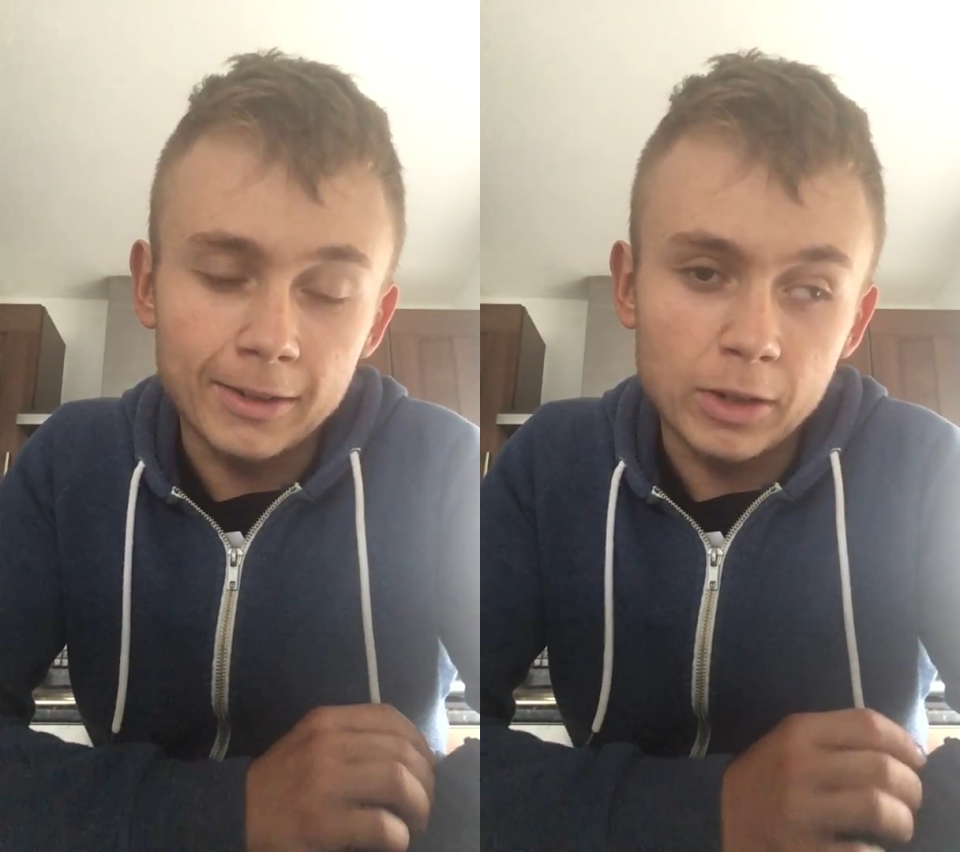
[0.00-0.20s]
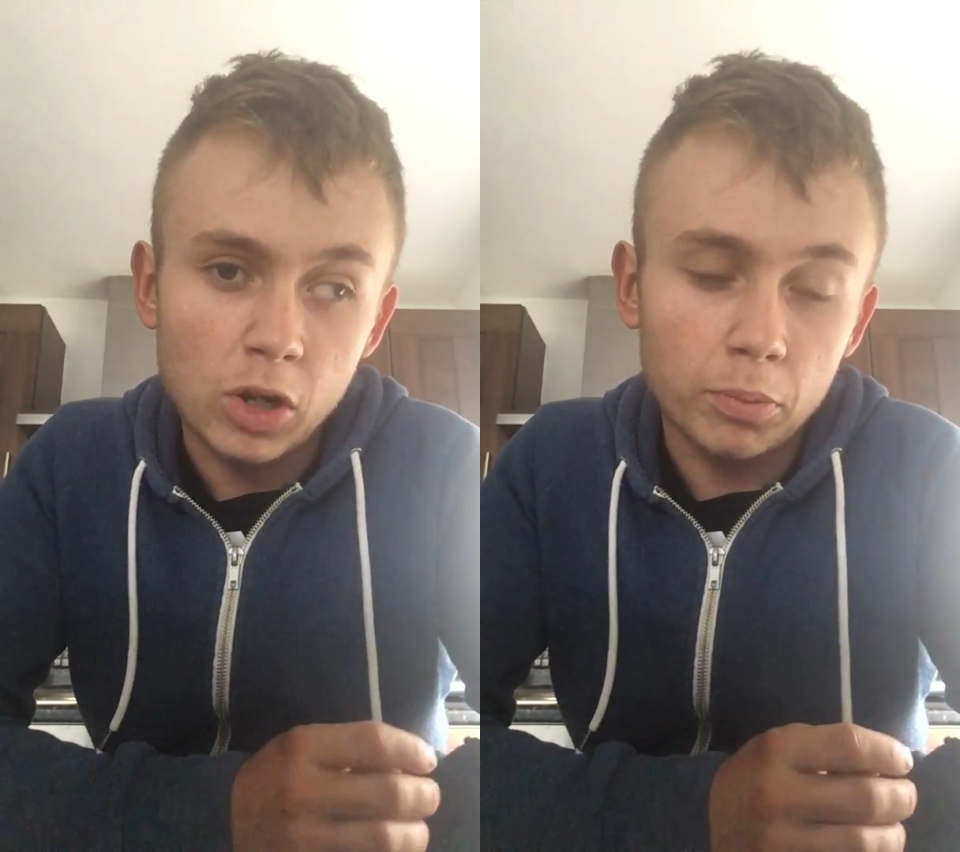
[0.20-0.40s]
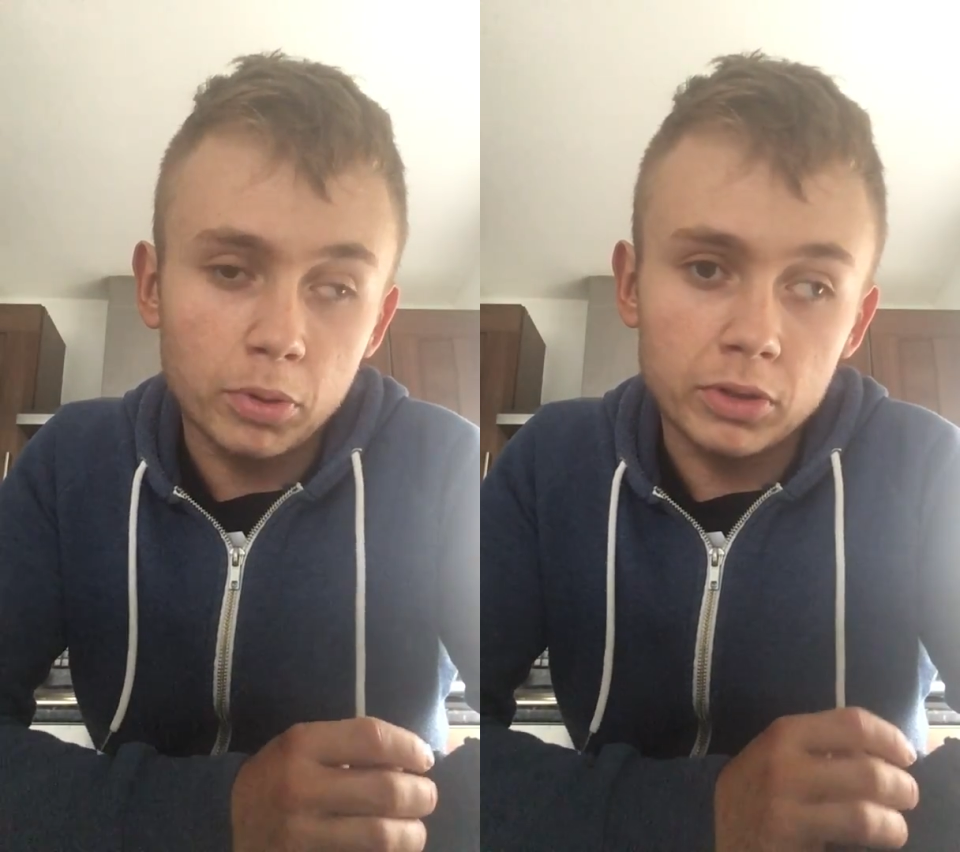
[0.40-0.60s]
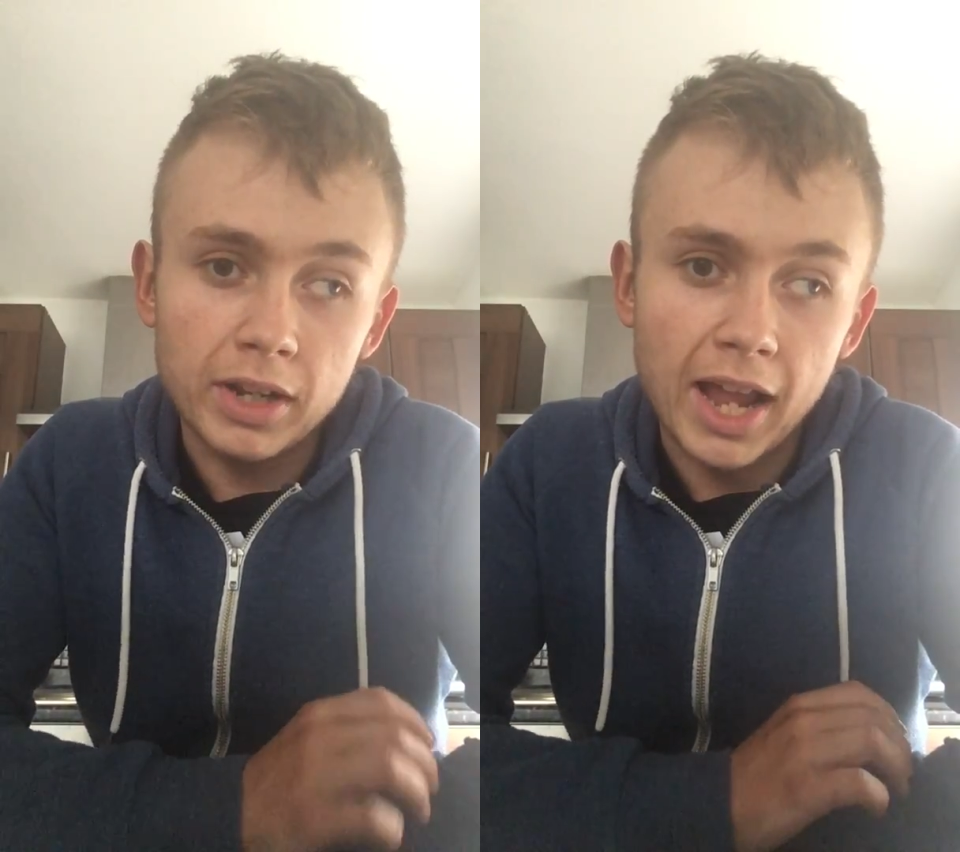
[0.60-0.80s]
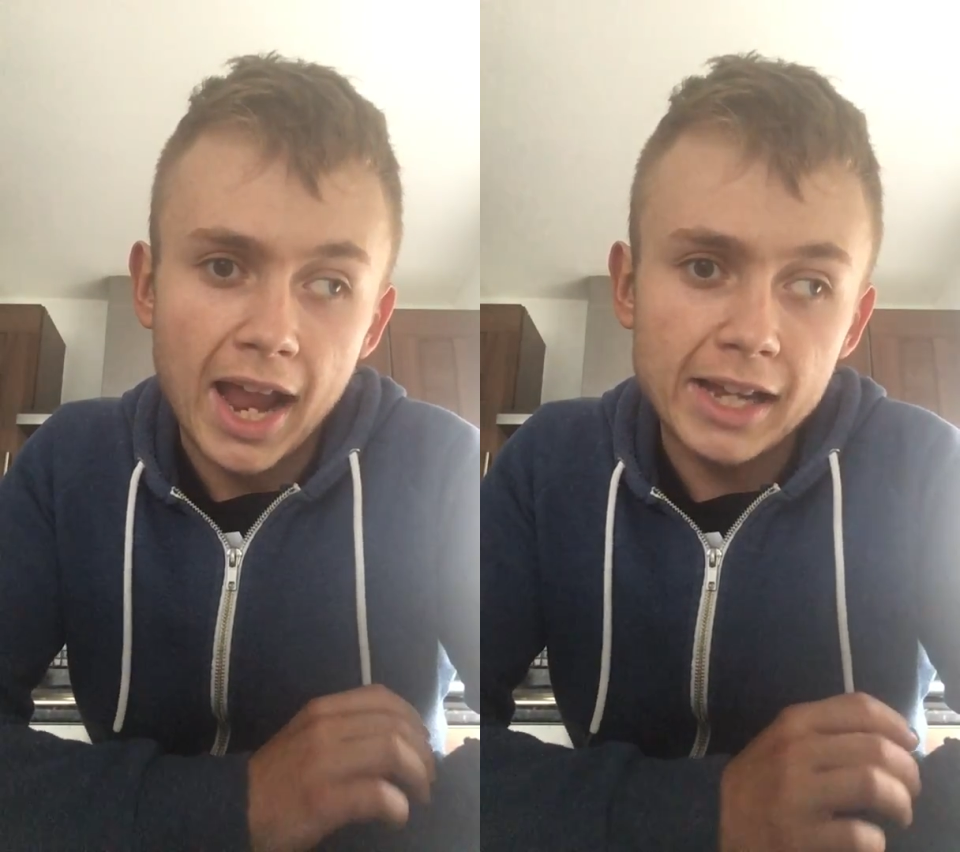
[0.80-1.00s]
not
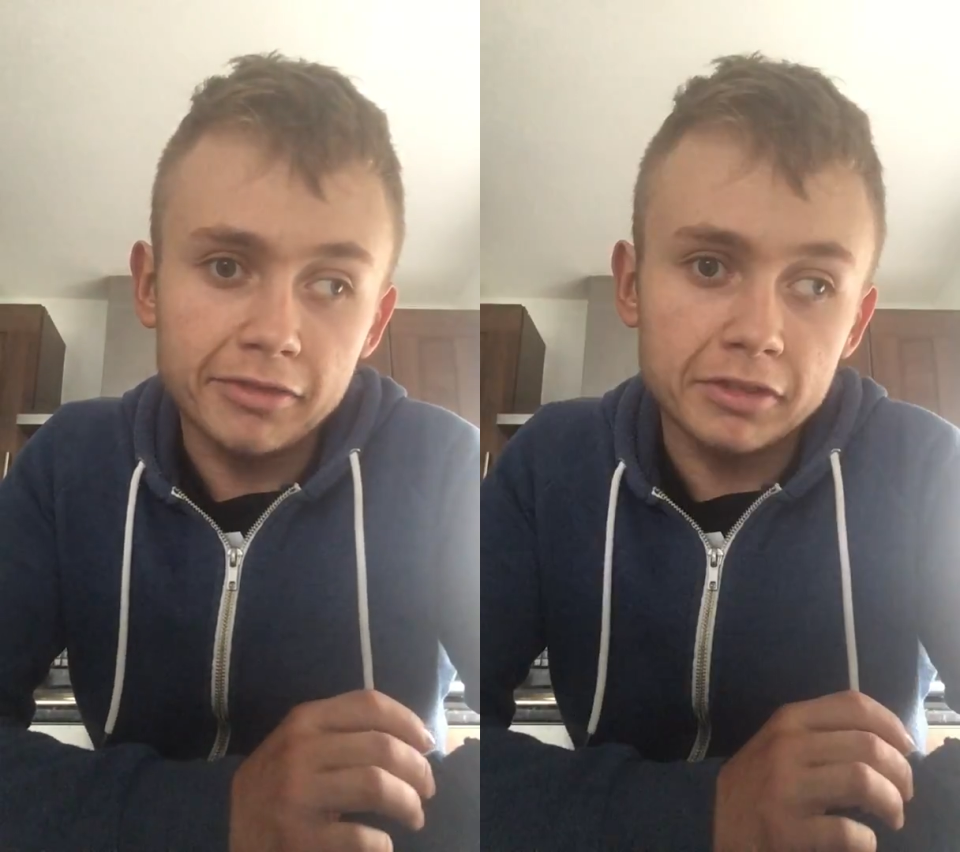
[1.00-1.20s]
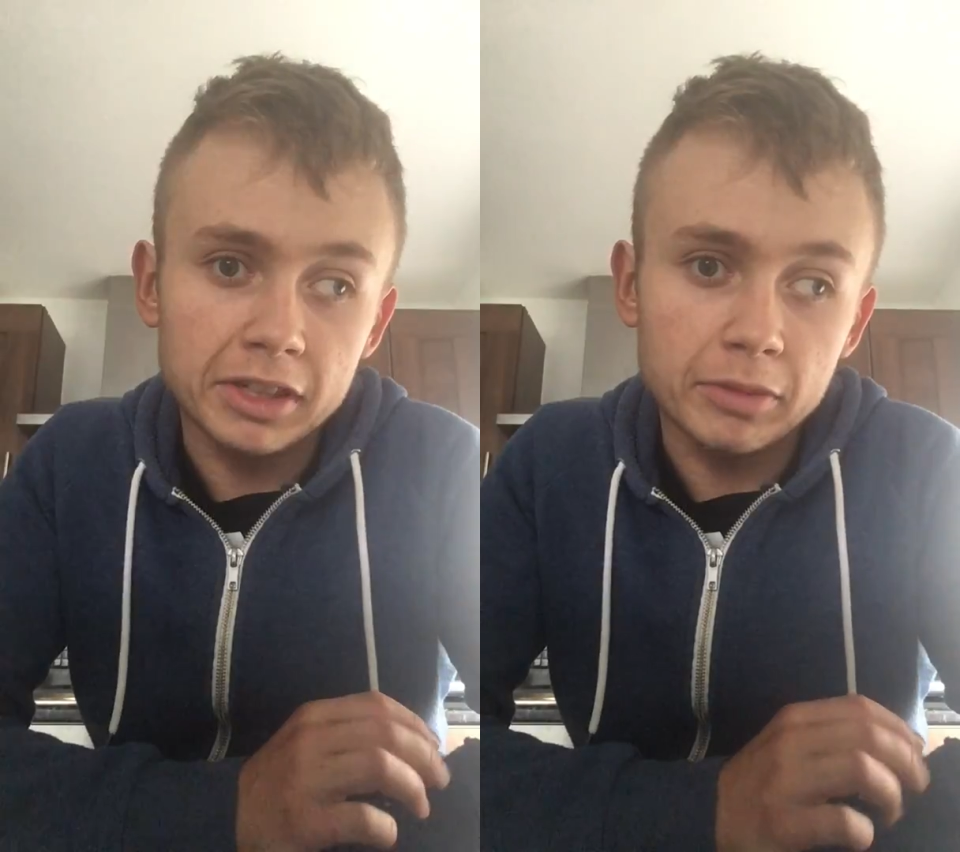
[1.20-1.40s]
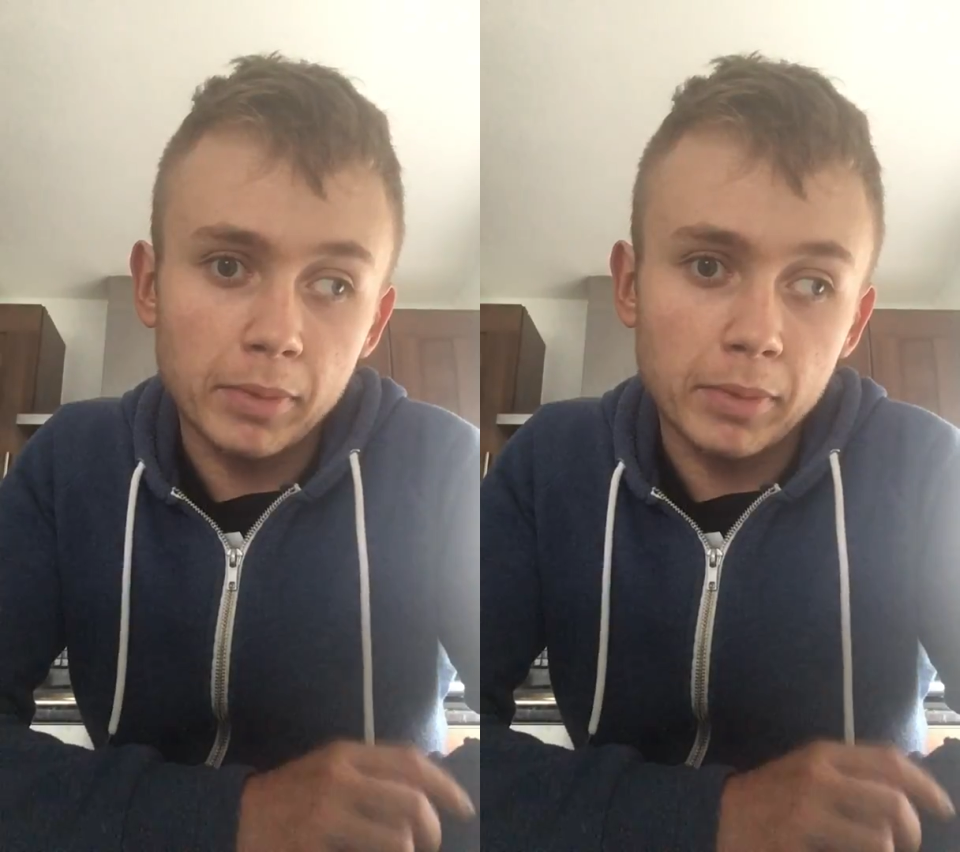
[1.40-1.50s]
putting anything into